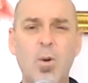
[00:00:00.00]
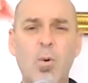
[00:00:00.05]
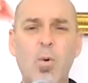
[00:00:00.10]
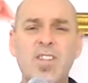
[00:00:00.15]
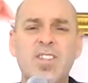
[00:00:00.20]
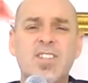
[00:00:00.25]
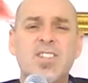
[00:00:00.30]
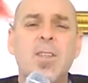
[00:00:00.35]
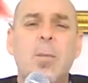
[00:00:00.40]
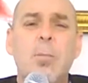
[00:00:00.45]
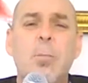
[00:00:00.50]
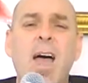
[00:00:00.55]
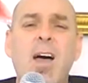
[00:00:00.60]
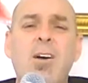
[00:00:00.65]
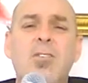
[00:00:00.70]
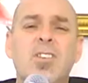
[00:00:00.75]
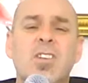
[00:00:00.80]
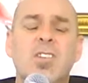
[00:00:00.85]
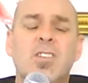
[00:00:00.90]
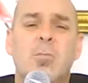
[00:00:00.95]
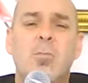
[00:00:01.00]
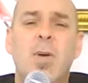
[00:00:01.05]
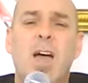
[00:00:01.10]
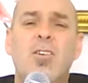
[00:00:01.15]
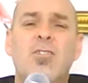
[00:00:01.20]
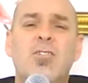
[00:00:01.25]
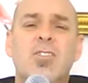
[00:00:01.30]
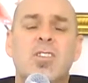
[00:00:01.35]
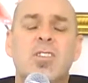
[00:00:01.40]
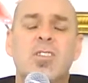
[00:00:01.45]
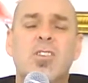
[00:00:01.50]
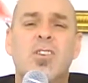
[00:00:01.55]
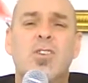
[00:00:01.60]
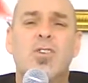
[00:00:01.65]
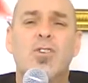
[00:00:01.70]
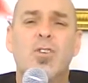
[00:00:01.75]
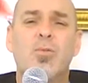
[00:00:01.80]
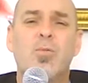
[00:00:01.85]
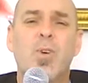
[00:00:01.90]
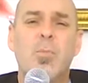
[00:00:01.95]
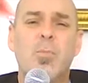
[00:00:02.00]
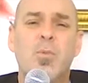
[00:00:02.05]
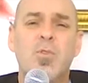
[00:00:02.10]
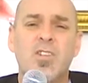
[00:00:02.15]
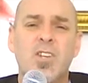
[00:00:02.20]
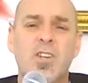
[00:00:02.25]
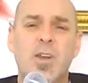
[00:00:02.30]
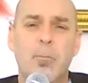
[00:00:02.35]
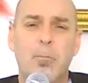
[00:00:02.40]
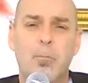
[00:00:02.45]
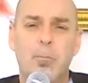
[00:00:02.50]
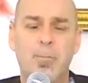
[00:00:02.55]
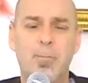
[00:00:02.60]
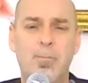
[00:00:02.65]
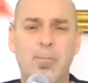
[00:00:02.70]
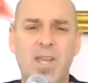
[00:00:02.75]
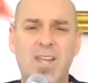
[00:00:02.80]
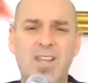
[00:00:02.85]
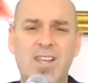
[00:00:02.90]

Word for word: So, what's the mountain? The mountain could represent a